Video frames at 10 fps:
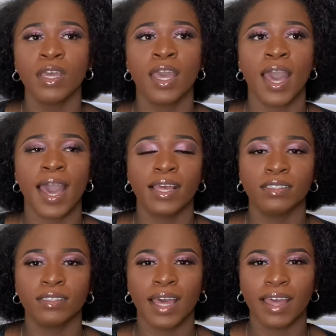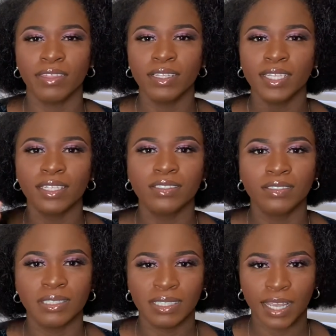And I think
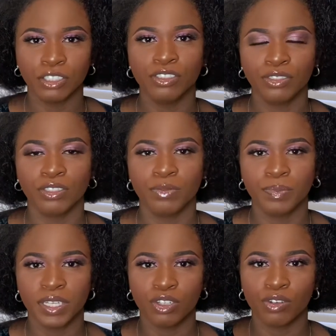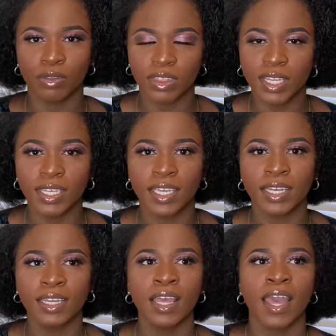that should just be your thinking.